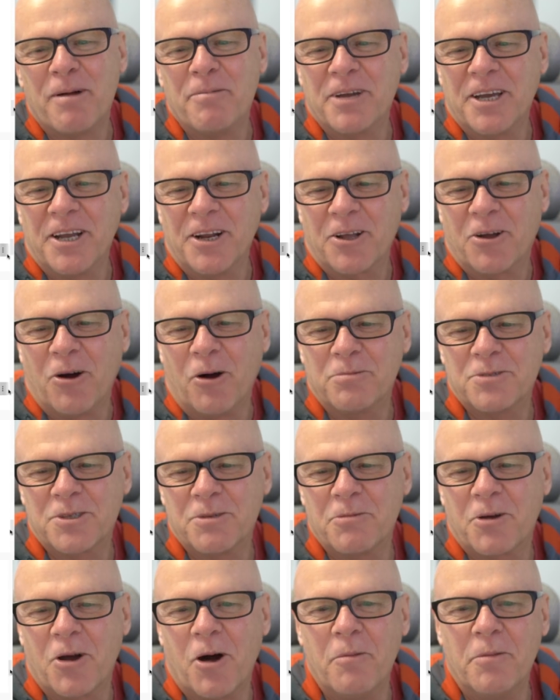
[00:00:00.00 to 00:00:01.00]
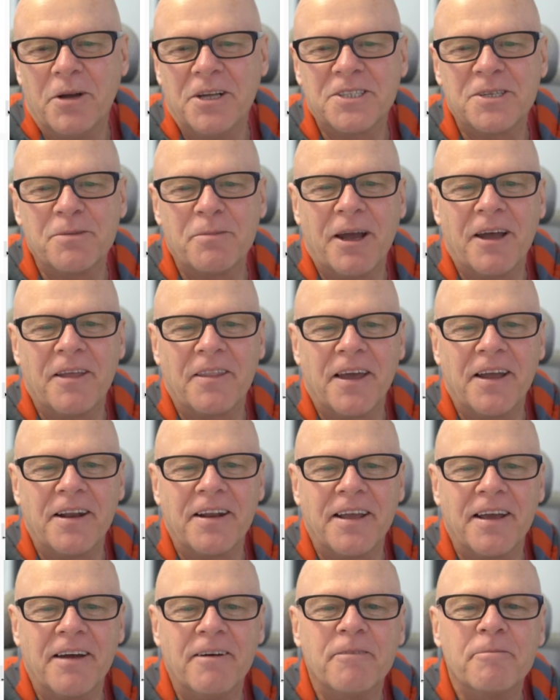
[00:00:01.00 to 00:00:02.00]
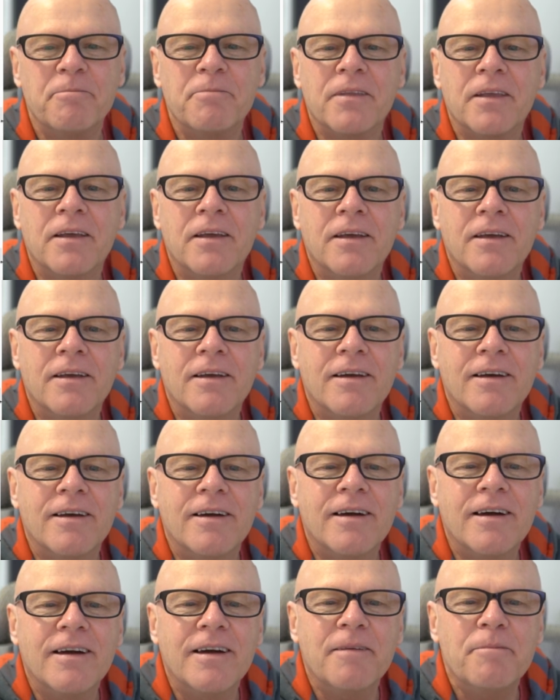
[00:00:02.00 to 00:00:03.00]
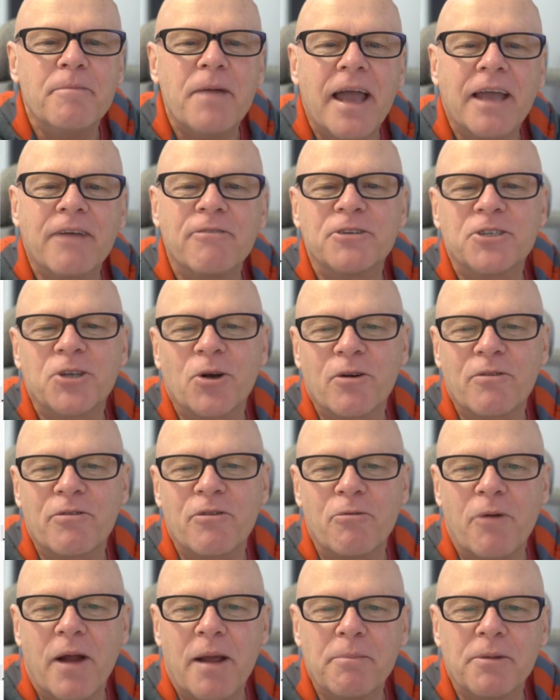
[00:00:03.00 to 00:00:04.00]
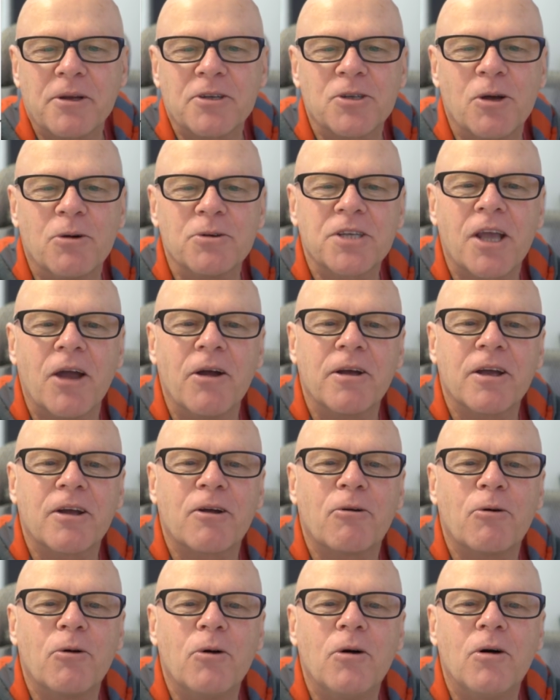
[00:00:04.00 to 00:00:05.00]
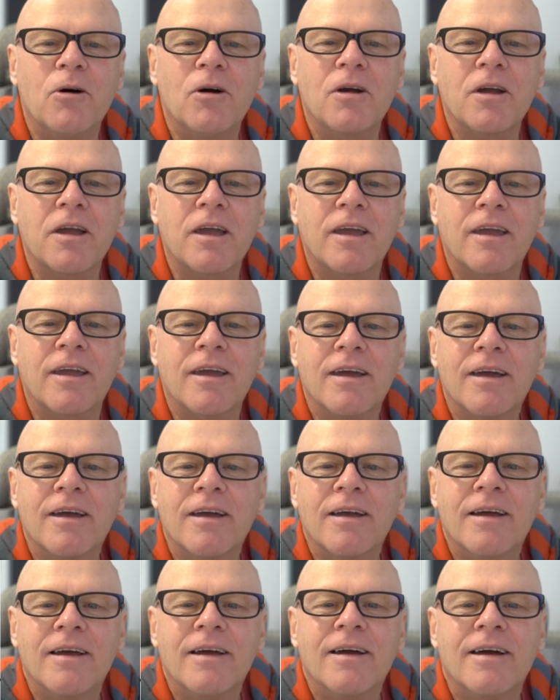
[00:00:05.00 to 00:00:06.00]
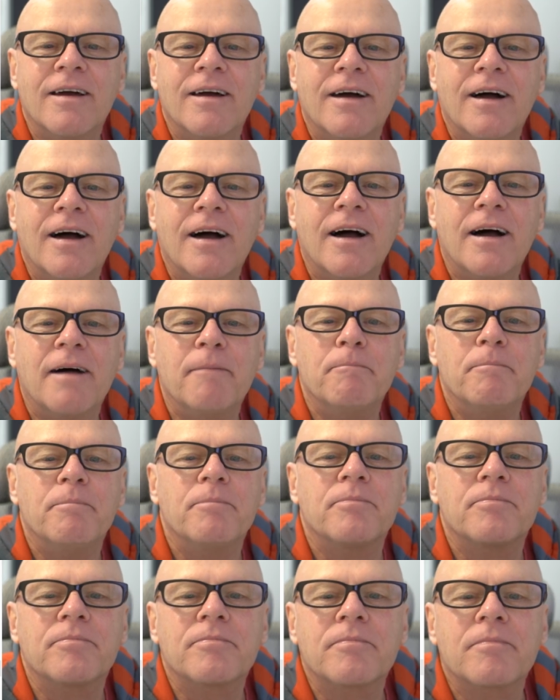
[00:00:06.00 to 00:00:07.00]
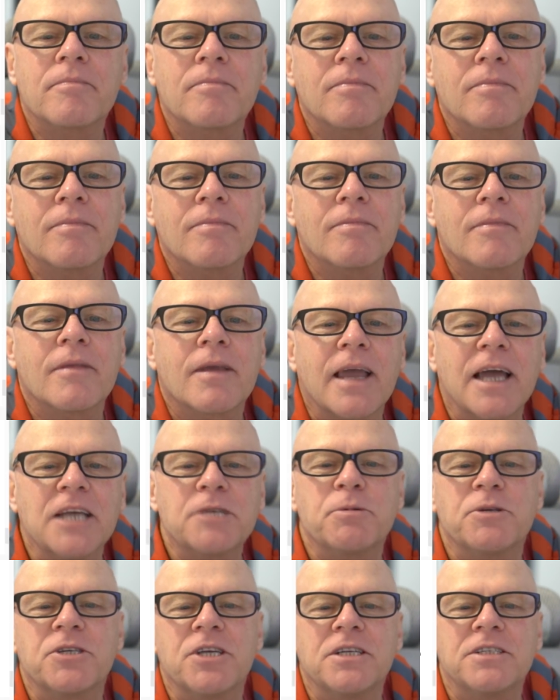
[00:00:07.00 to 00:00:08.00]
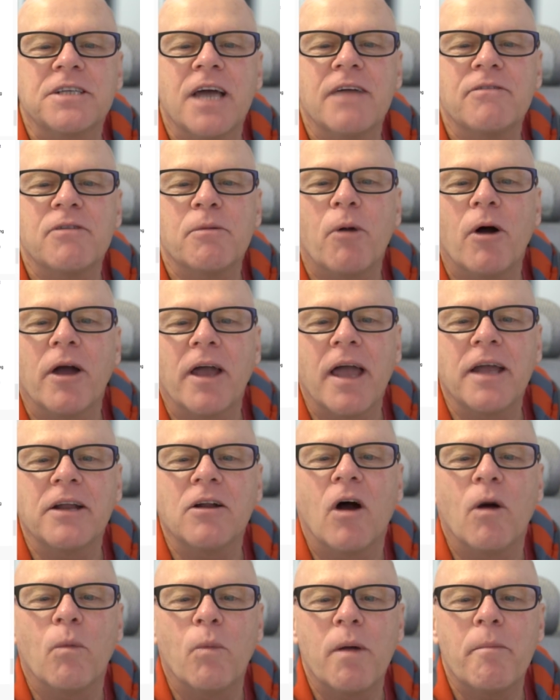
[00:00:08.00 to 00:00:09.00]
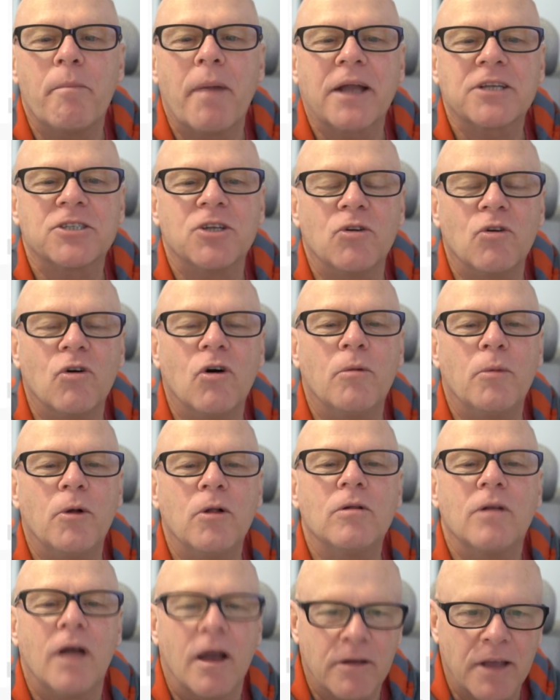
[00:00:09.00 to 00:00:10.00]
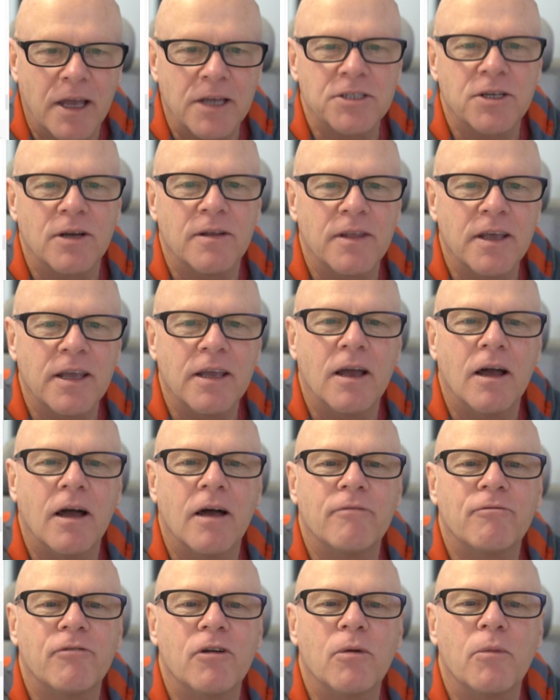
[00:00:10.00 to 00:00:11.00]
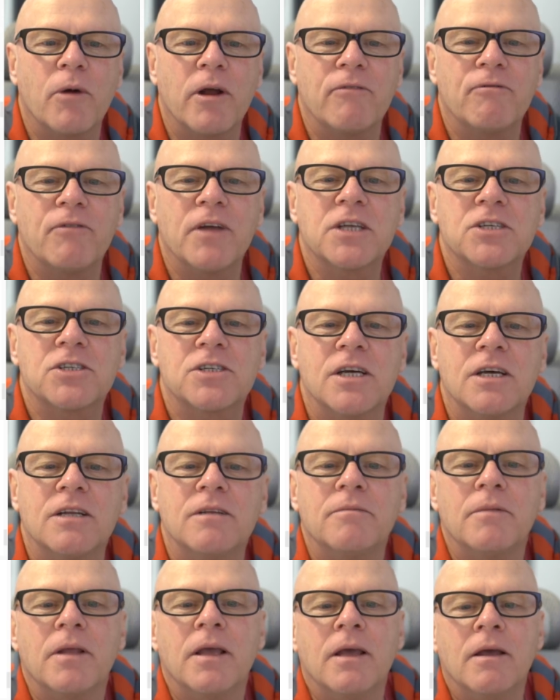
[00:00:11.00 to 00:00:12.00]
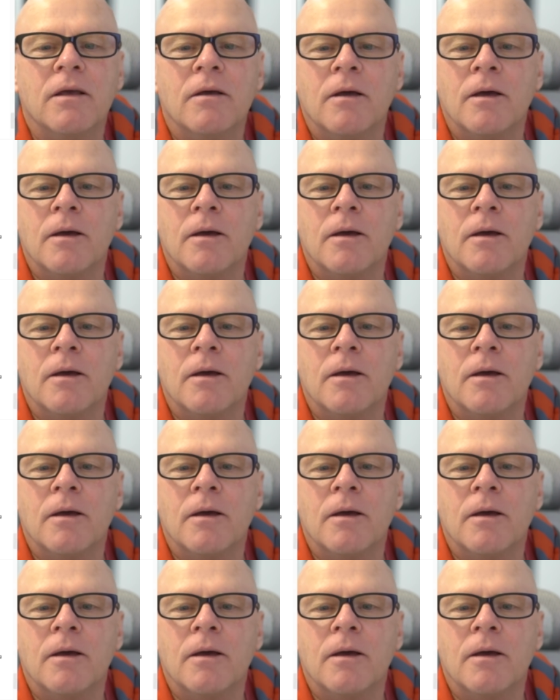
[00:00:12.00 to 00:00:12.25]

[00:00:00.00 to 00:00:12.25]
I'm probably going to cop some comments about that now. Um, photographer rant because I was going crook. Um, Casper said, Dave, and my A9 went back to normal. Okay, so the uh, firmware fixed it.